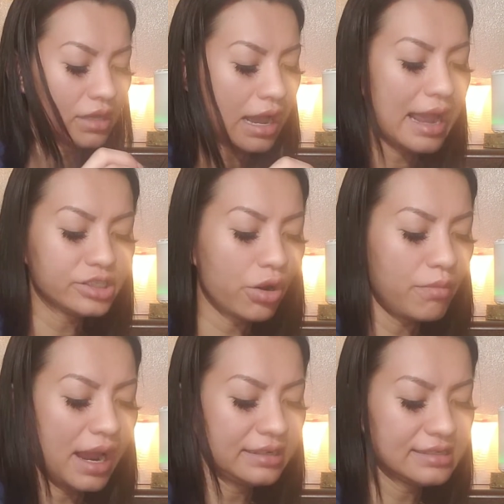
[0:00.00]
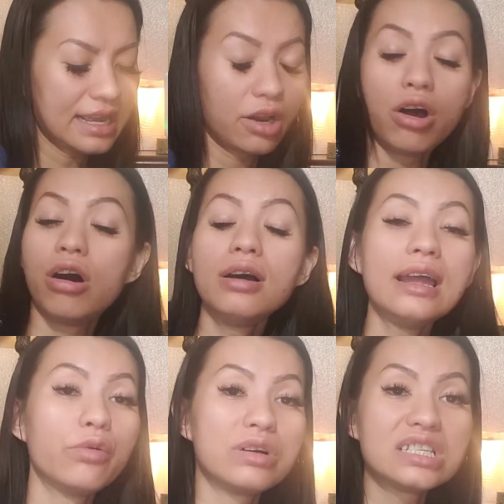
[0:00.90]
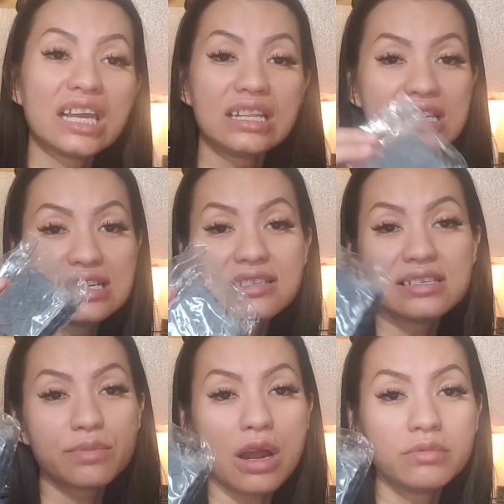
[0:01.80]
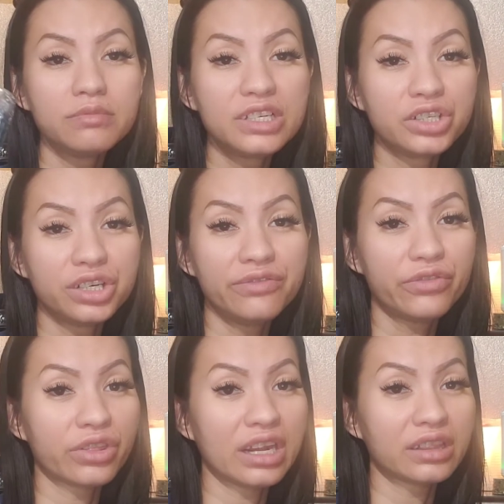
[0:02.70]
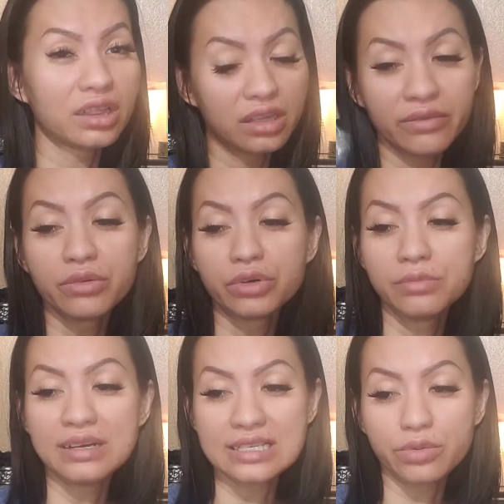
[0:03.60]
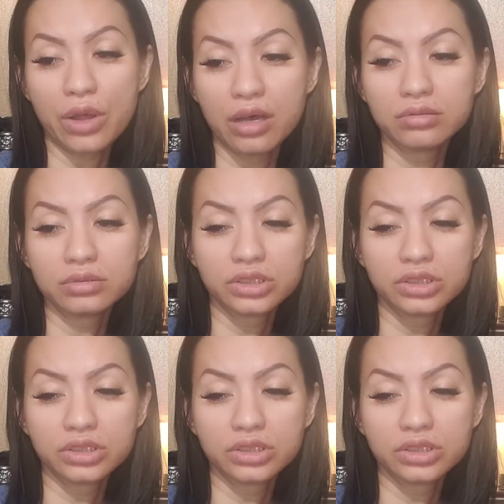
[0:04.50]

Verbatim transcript: I don't mind this at all. And once again, this is probably good for like the living room as well.